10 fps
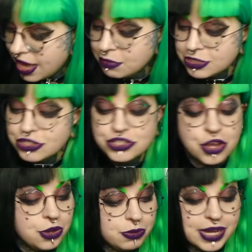It wasn't
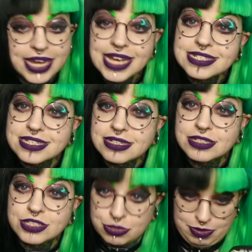too weird.
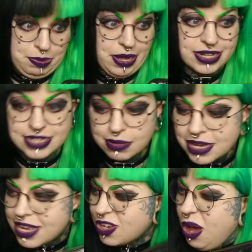To my purse up.
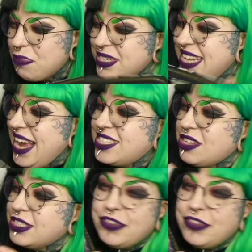Gotta protect those